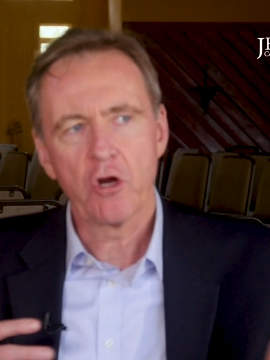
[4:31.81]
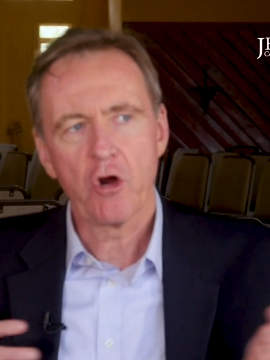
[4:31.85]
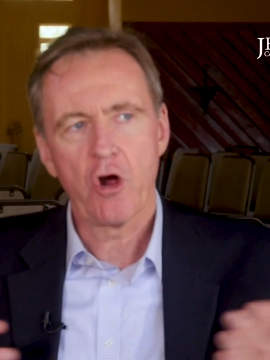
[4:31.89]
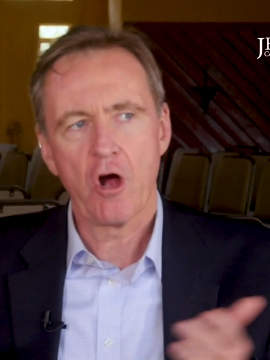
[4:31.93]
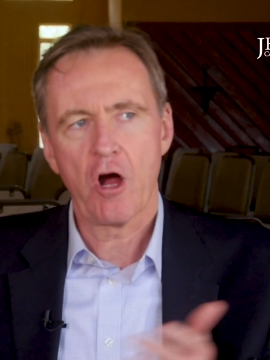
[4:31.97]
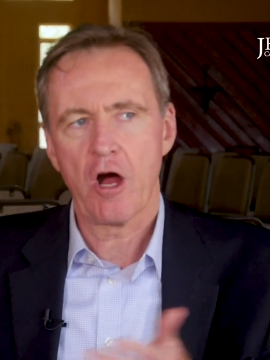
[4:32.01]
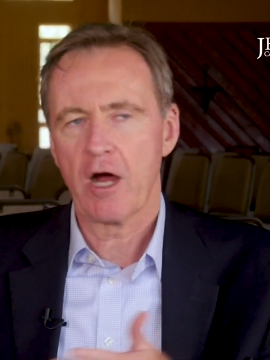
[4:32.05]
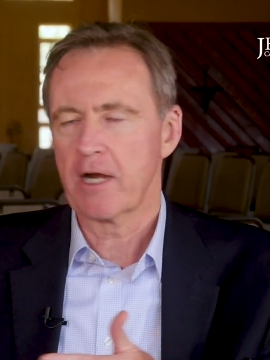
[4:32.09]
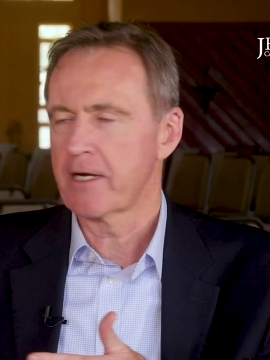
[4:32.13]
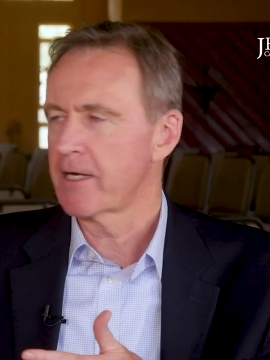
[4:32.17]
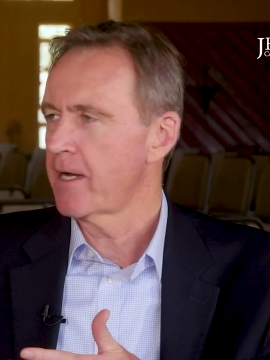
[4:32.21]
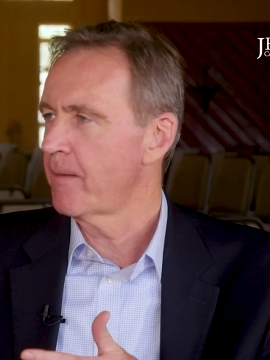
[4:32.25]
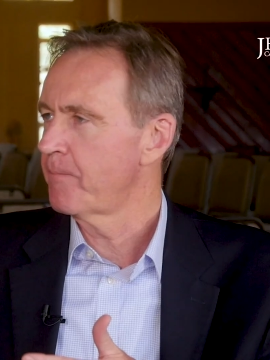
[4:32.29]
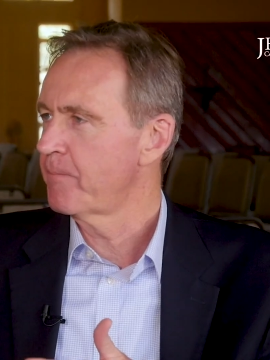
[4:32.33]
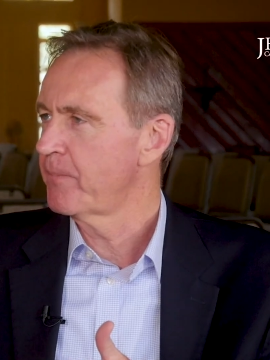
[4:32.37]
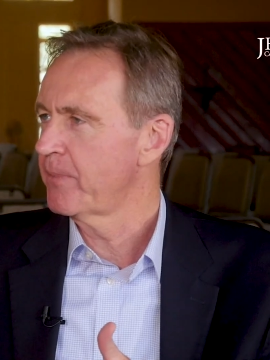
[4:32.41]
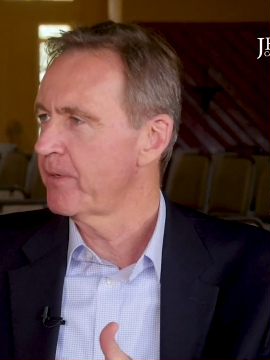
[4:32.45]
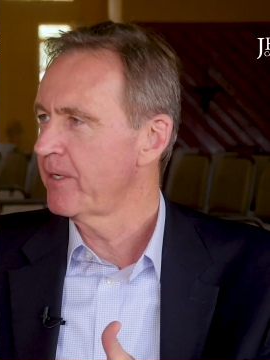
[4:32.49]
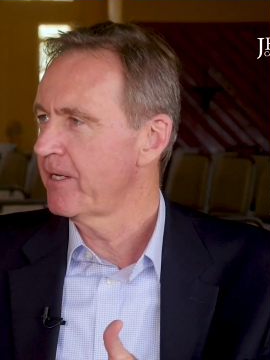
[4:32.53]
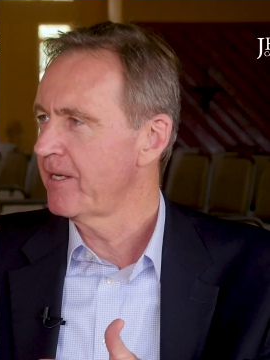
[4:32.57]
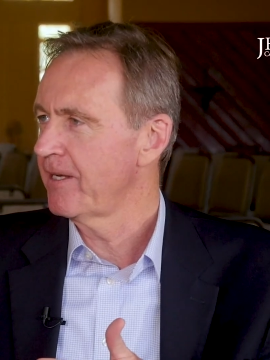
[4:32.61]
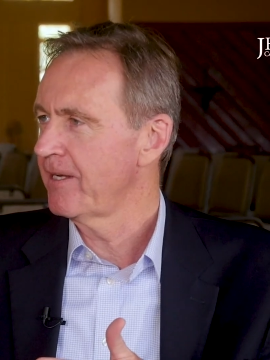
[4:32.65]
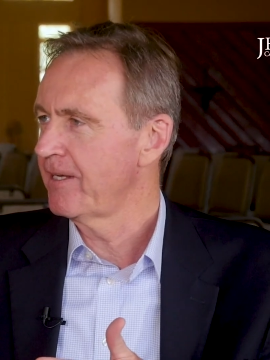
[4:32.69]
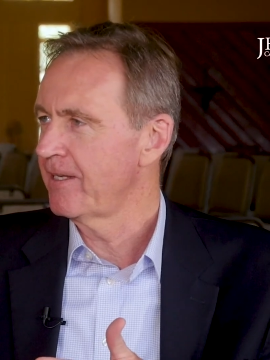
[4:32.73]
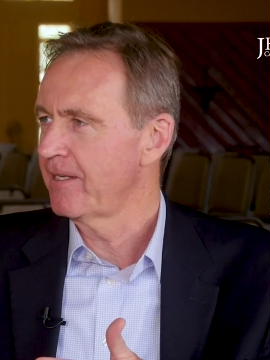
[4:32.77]
caught up
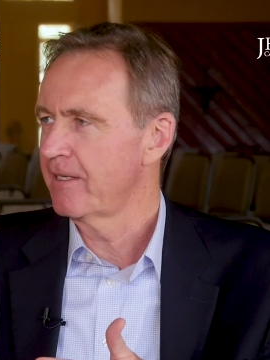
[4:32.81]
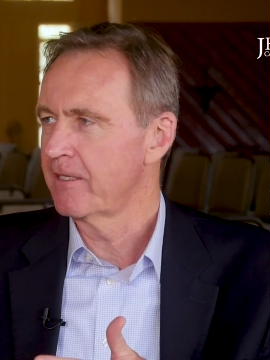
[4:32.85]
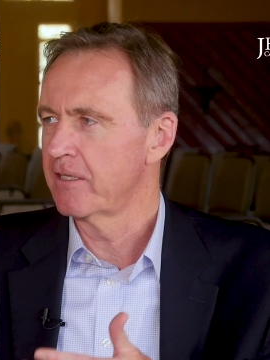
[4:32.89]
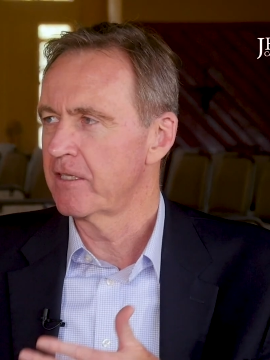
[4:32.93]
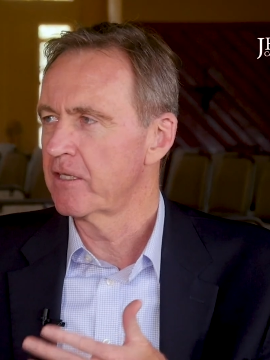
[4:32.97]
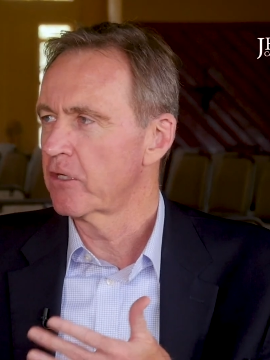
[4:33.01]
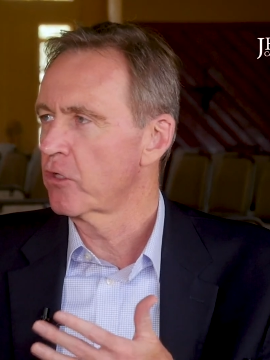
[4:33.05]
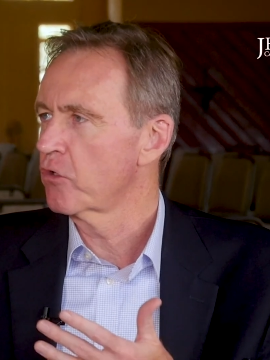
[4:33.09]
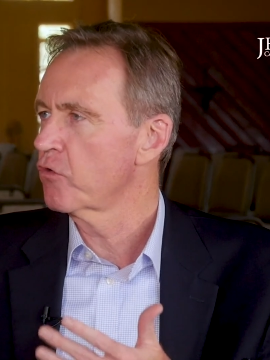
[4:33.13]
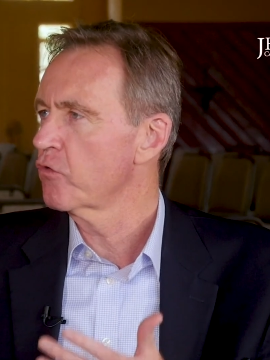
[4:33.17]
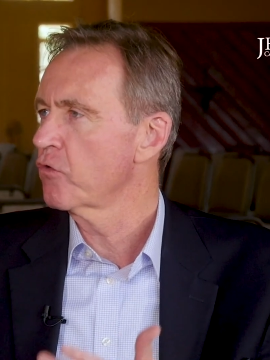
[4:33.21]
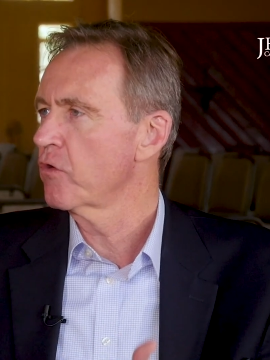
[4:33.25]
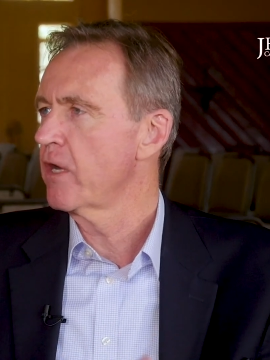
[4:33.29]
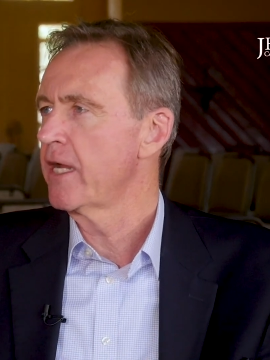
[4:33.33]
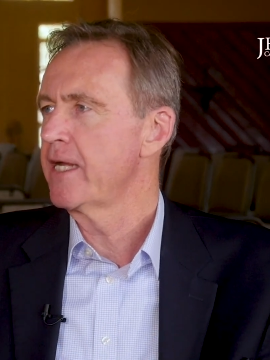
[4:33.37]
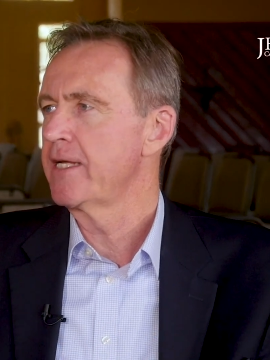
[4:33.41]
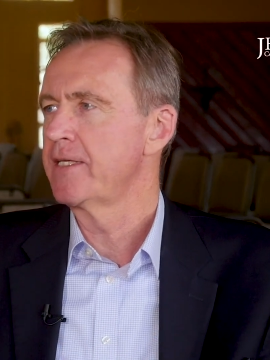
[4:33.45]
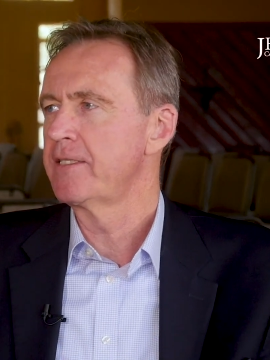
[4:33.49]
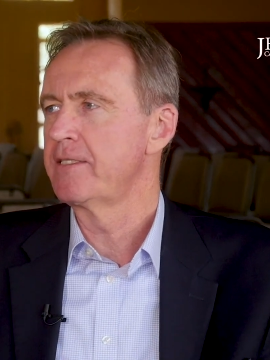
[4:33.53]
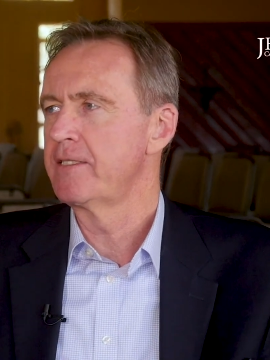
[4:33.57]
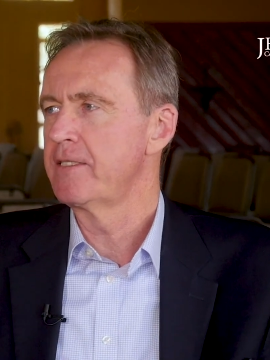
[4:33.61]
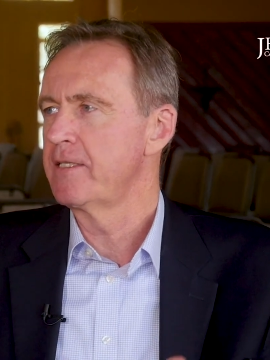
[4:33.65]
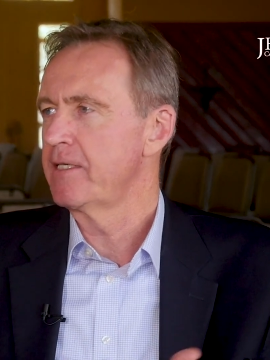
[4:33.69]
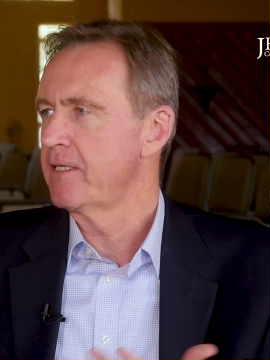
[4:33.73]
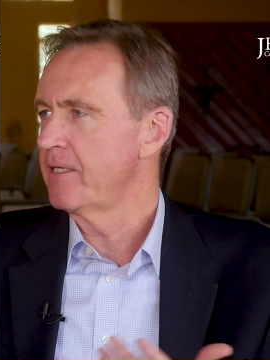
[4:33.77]
in the
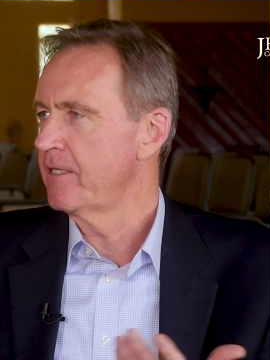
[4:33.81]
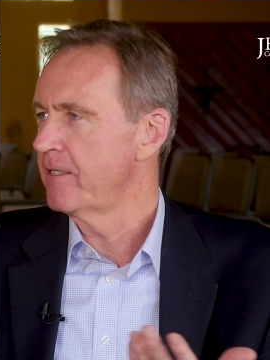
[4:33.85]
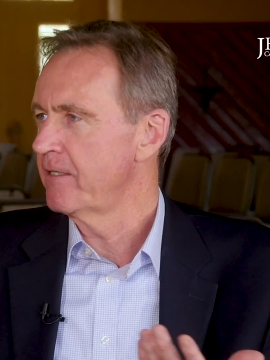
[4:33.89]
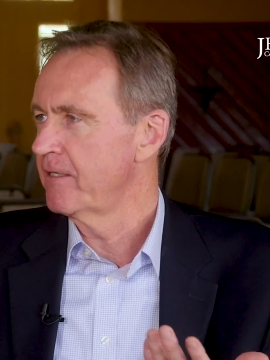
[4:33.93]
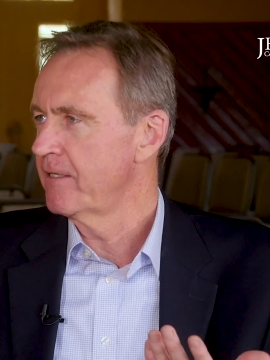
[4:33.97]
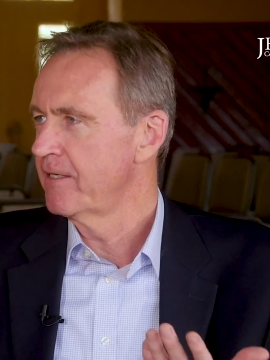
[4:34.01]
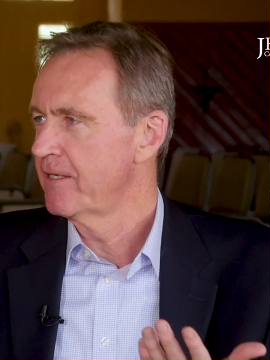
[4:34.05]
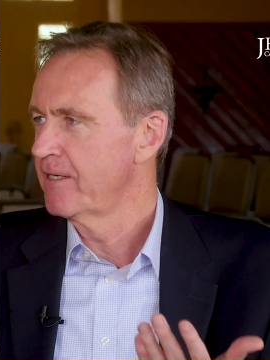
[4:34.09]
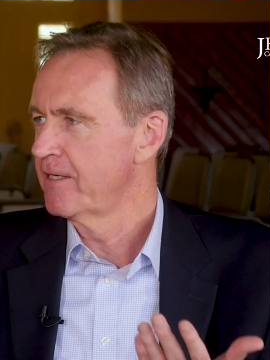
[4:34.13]
crazy